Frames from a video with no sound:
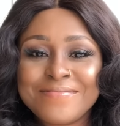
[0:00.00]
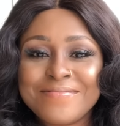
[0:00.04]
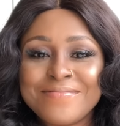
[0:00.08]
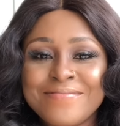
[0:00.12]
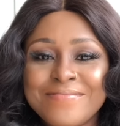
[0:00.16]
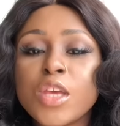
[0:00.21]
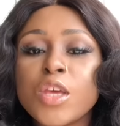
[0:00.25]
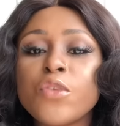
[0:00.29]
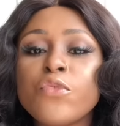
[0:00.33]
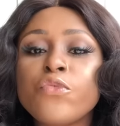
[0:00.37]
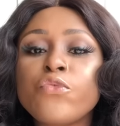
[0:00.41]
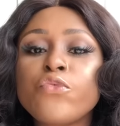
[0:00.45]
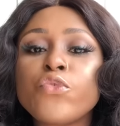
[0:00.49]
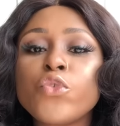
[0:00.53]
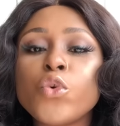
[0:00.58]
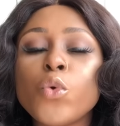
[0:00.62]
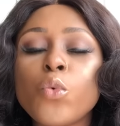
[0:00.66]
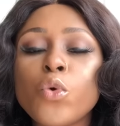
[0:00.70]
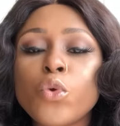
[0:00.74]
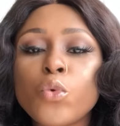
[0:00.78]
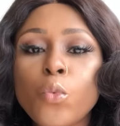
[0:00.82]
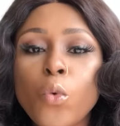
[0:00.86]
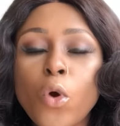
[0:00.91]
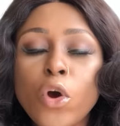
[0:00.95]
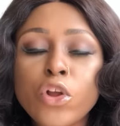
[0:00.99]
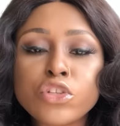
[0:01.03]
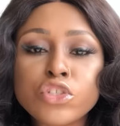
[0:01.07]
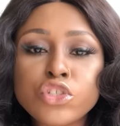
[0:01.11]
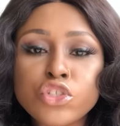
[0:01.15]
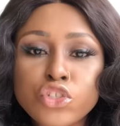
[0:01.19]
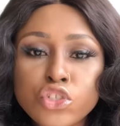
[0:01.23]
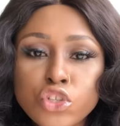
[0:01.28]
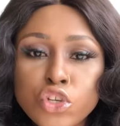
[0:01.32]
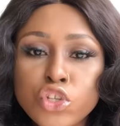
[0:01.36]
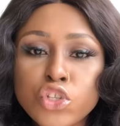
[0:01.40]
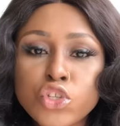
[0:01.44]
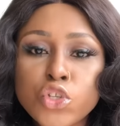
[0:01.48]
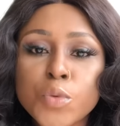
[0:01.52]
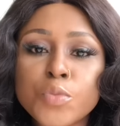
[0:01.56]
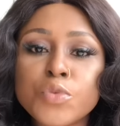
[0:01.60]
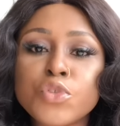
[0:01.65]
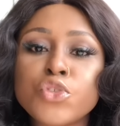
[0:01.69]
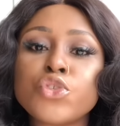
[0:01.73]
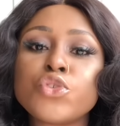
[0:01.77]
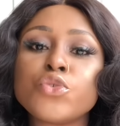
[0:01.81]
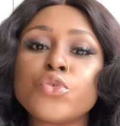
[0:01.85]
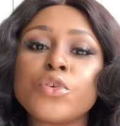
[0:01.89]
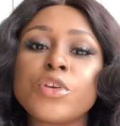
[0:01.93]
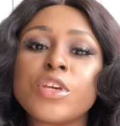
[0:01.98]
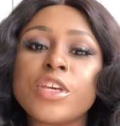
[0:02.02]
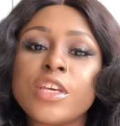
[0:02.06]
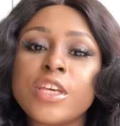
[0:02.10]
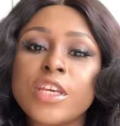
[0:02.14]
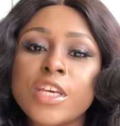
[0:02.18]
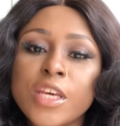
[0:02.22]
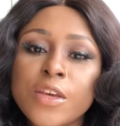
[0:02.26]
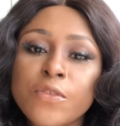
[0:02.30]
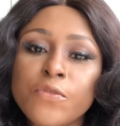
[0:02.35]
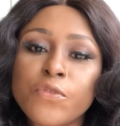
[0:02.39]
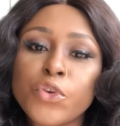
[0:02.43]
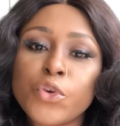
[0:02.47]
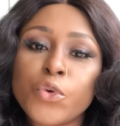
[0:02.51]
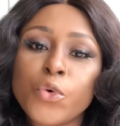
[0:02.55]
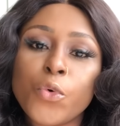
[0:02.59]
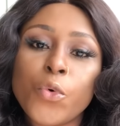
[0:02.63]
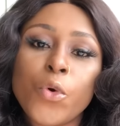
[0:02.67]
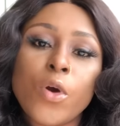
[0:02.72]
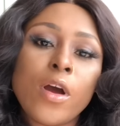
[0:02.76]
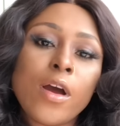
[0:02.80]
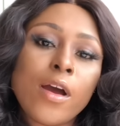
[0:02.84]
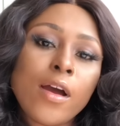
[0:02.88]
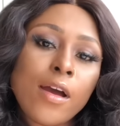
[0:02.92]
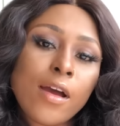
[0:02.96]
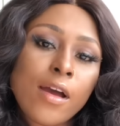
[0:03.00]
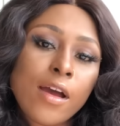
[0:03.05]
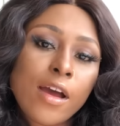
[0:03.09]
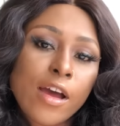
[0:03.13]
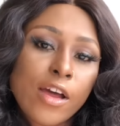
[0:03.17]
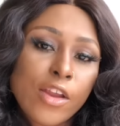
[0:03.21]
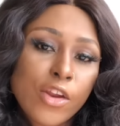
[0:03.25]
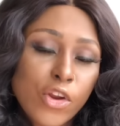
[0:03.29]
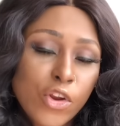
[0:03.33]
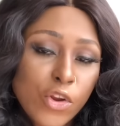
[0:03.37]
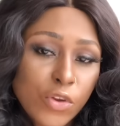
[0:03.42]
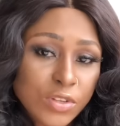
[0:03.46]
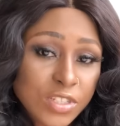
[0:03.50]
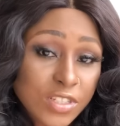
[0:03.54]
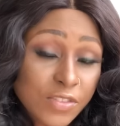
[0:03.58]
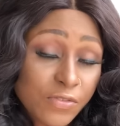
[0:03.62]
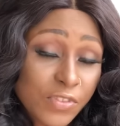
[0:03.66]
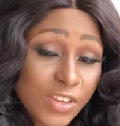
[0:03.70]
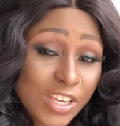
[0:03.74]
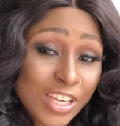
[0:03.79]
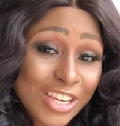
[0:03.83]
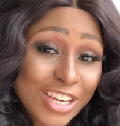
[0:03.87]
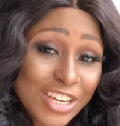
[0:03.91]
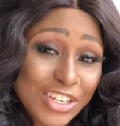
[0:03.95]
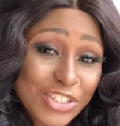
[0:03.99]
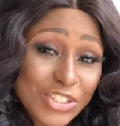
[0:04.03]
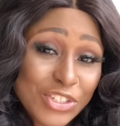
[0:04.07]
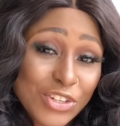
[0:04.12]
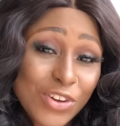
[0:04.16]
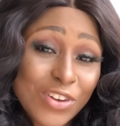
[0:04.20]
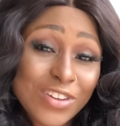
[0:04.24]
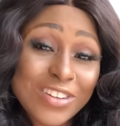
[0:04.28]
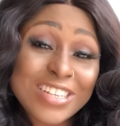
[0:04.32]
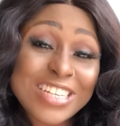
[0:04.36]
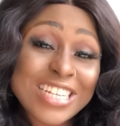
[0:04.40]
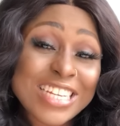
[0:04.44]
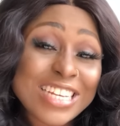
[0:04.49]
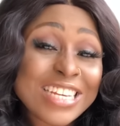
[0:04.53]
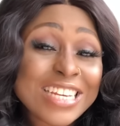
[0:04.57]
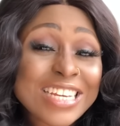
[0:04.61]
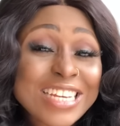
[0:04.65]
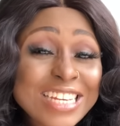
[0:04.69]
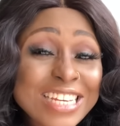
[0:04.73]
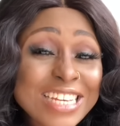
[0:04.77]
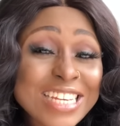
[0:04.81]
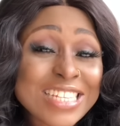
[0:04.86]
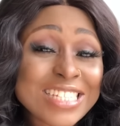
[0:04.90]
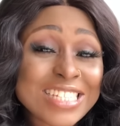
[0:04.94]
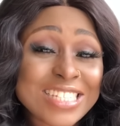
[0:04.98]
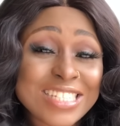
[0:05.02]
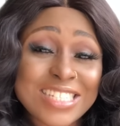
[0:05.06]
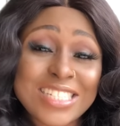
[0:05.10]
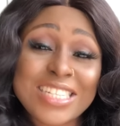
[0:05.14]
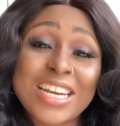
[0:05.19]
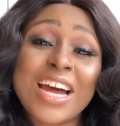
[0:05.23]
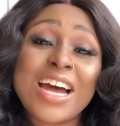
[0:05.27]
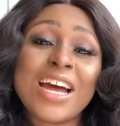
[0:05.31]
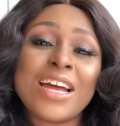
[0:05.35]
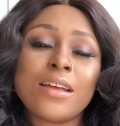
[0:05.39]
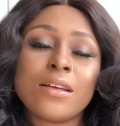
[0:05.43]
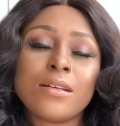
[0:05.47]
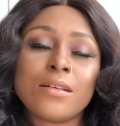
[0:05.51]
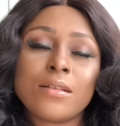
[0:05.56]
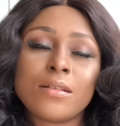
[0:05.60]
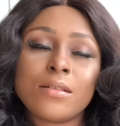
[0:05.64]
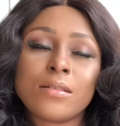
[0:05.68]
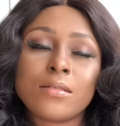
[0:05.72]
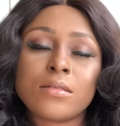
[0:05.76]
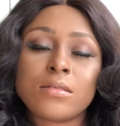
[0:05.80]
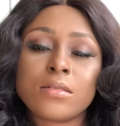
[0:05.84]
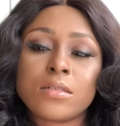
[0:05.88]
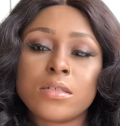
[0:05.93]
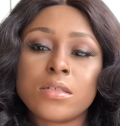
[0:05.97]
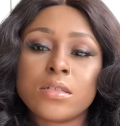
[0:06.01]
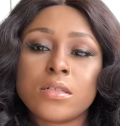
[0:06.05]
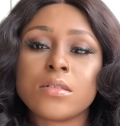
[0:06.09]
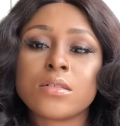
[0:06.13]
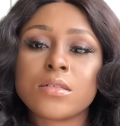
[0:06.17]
If you would want YouTube to give you notification each time, shit.